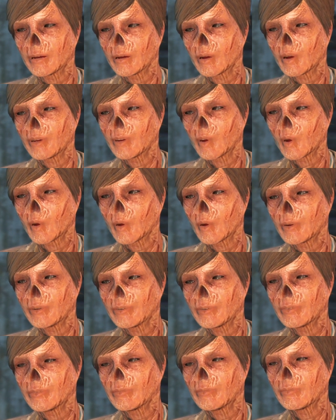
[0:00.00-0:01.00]
years old.
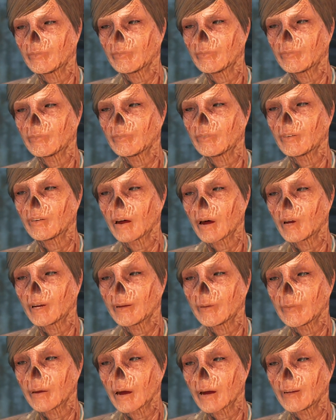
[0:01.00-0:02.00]
Now
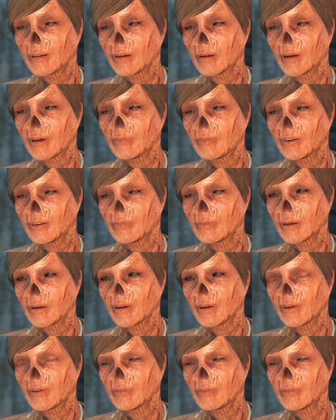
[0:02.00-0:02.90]
you buying anything?